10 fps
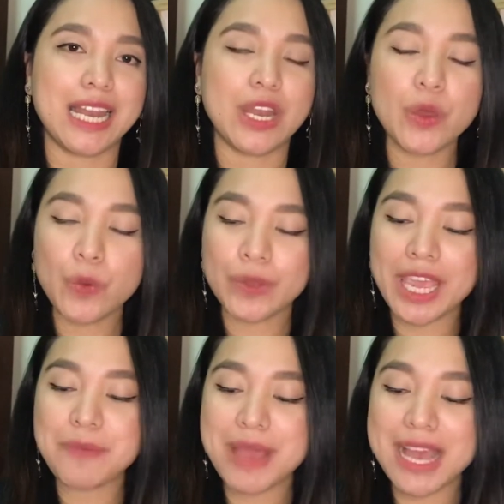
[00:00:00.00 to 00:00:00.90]

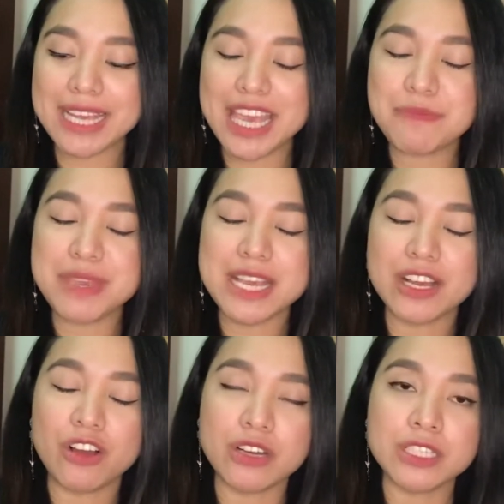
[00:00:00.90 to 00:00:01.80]
Okay, mga kaibigang
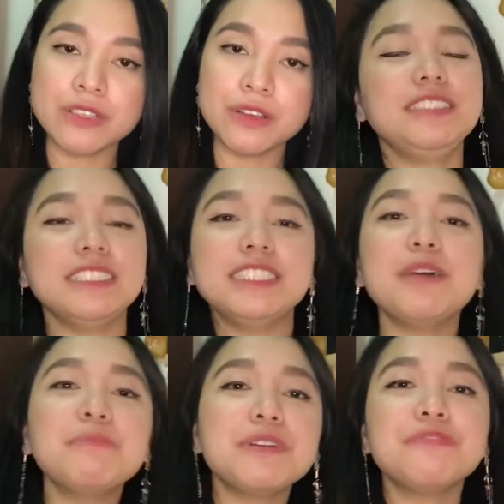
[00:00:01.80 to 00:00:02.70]
oso.
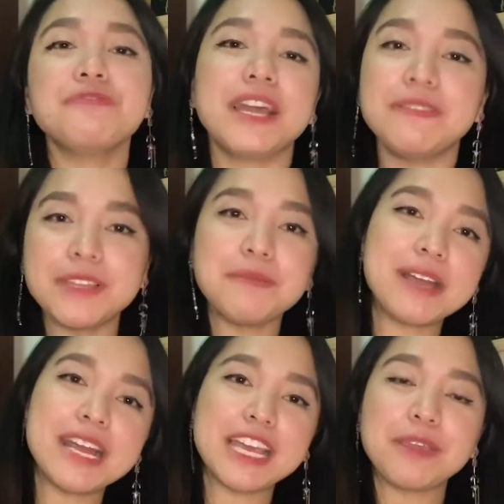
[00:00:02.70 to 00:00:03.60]
Number 5 na
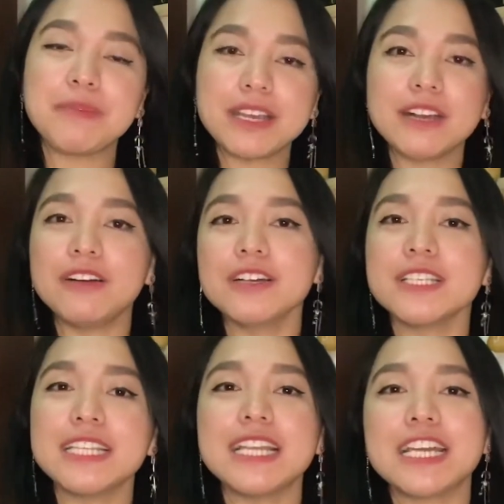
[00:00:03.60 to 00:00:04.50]
mga kaibigang oso,
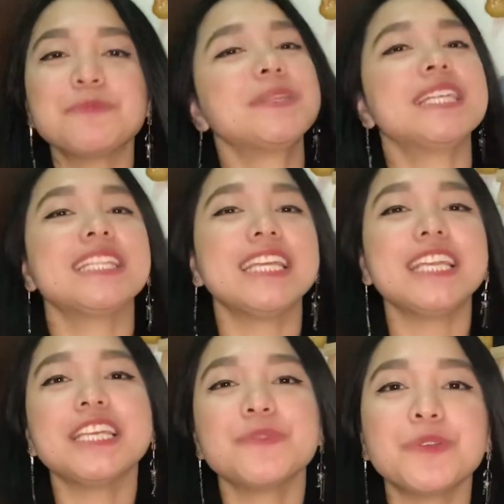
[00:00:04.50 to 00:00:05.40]
the last but not the
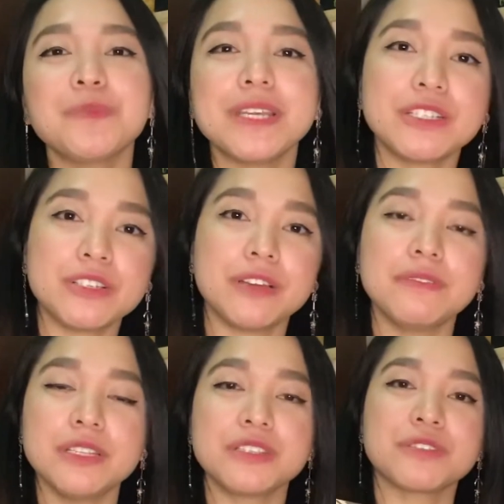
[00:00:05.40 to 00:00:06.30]
least would be a travel
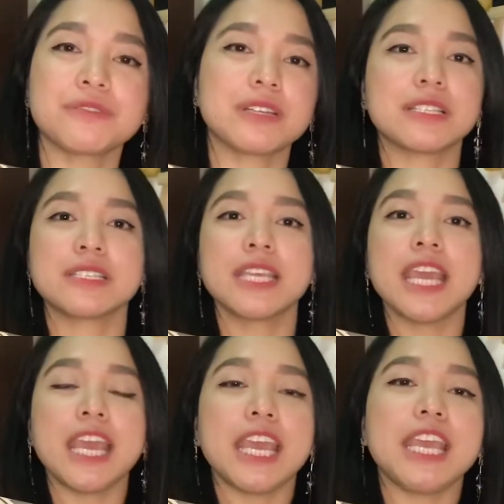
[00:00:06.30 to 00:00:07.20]
insurance.
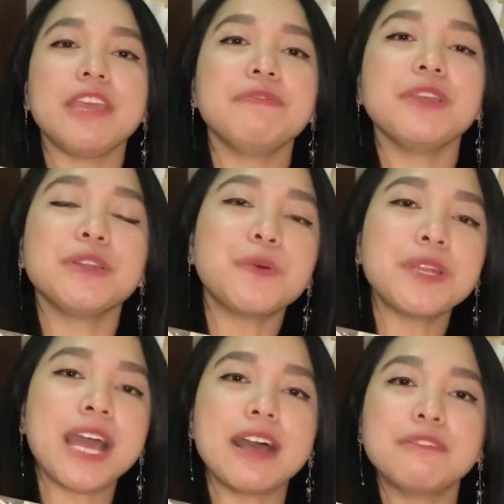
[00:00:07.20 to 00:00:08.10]
If you don't
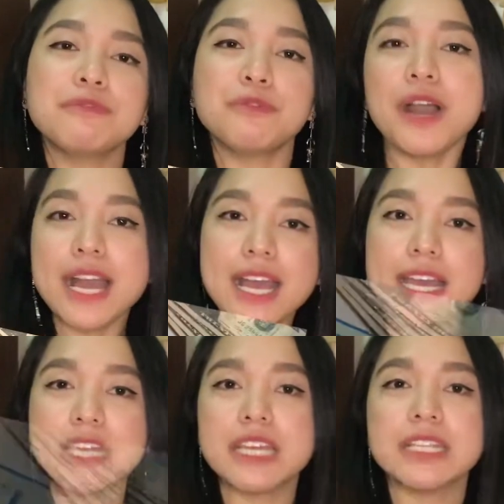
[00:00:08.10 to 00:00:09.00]
have one,
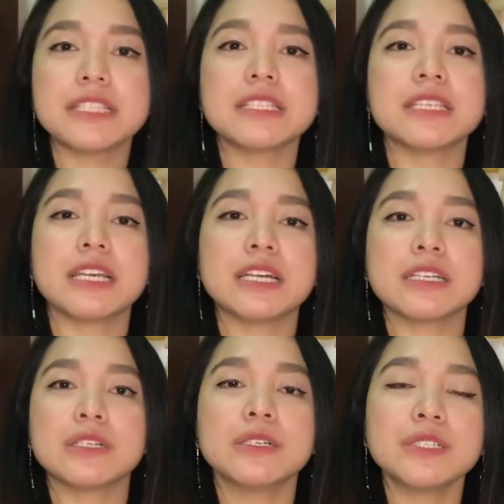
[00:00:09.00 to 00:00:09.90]
it's a
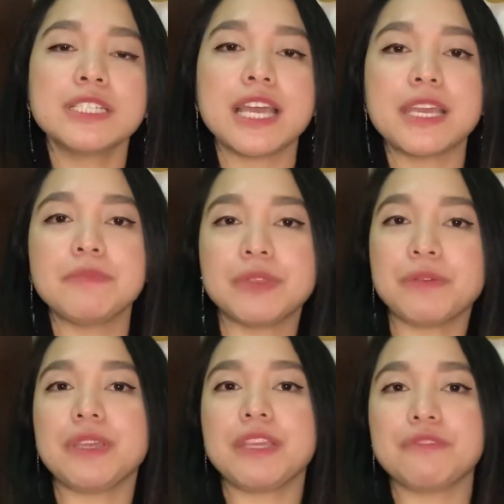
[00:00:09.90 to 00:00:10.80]
good time to
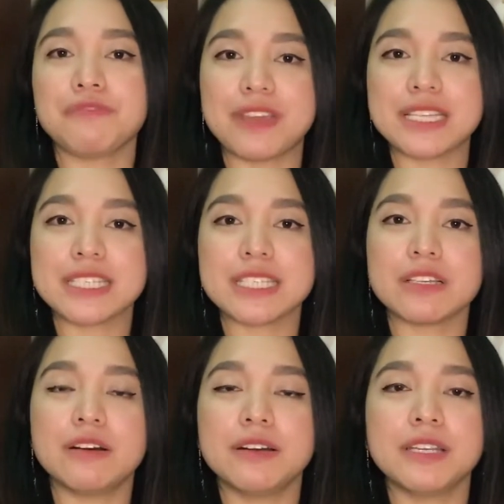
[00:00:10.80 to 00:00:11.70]
invest
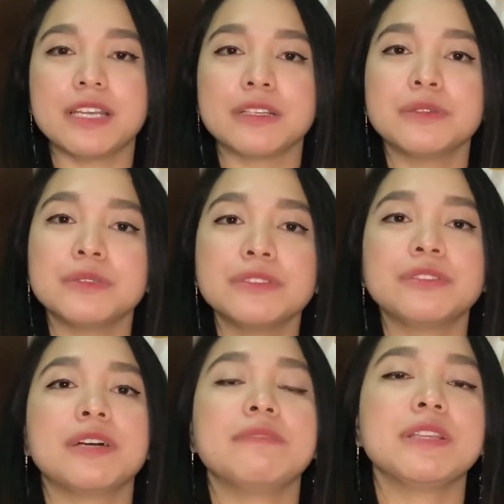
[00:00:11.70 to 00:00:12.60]
on a good
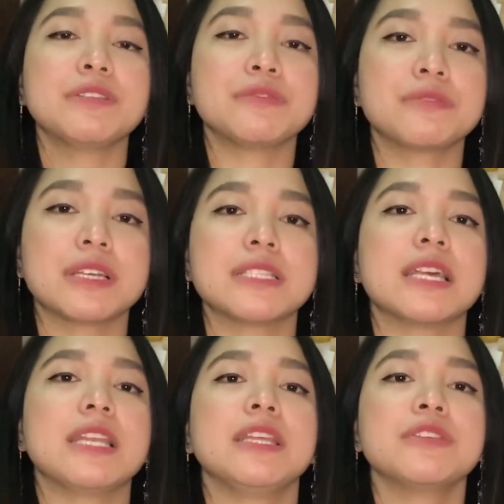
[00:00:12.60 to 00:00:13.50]
travel insurance,
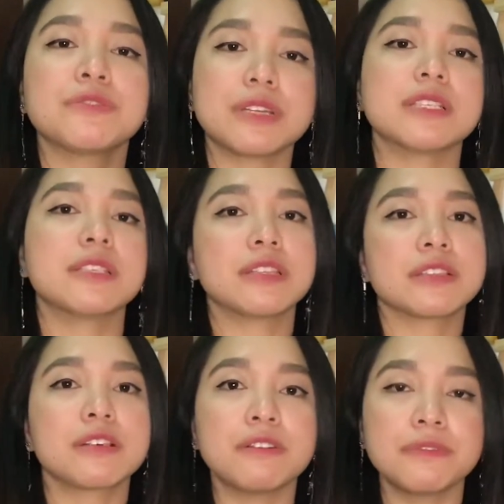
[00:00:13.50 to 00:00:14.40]
an insurance that
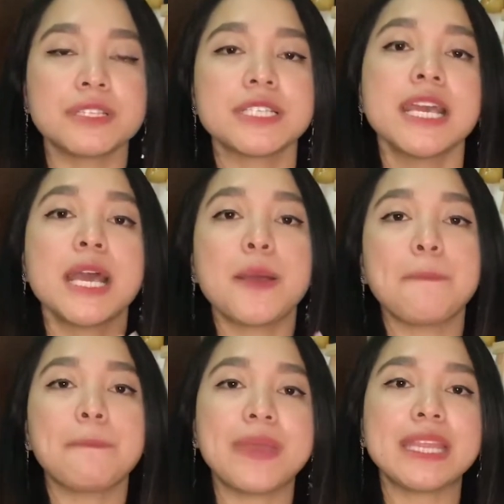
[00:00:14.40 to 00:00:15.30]
covers
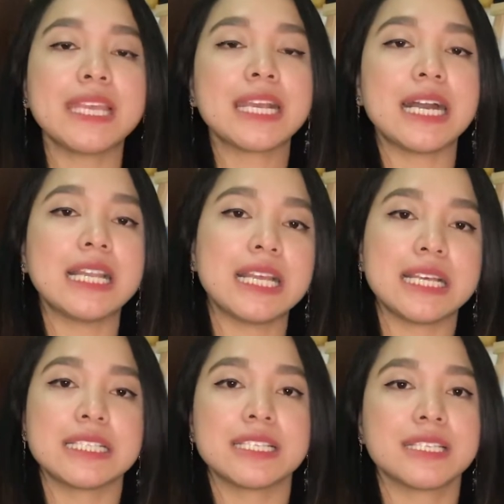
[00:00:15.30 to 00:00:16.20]
medical
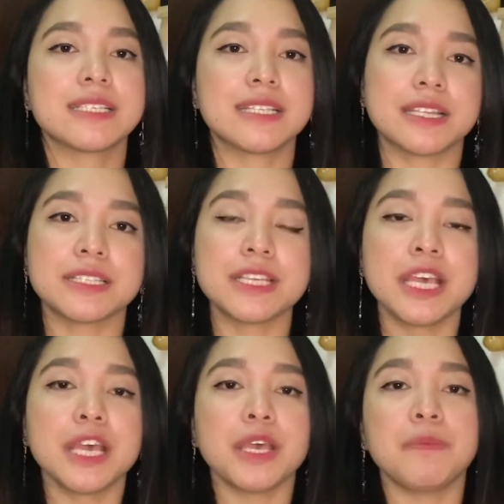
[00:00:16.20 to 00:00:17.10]
assistance.
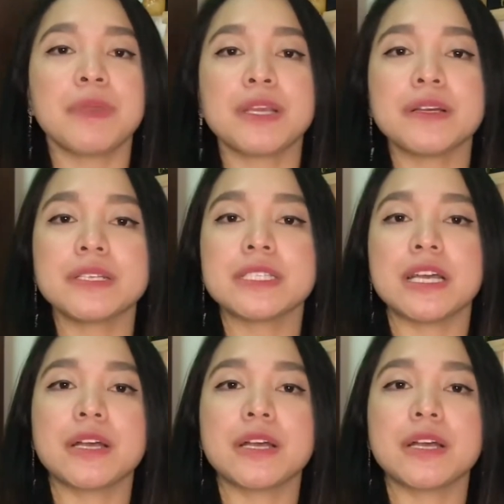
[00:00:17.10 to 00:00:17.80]
Because